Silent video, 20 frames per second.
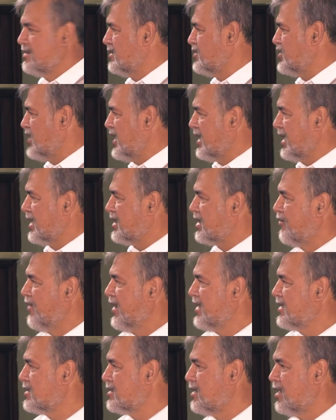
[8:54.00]
Trying to get the
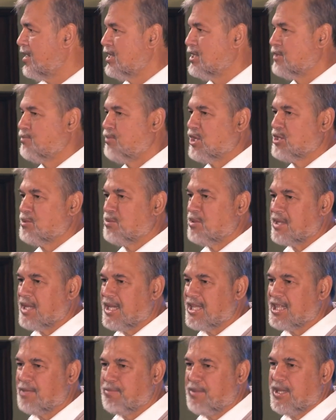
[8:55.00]
rent as low as possible,
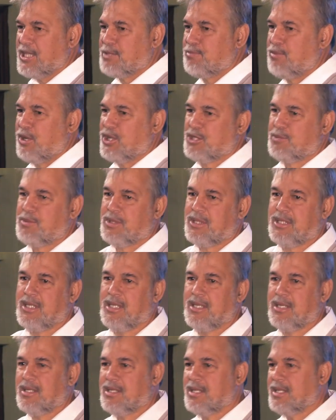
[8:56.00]
get the best possible
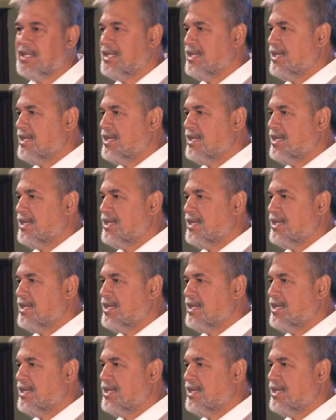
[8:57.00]
deal,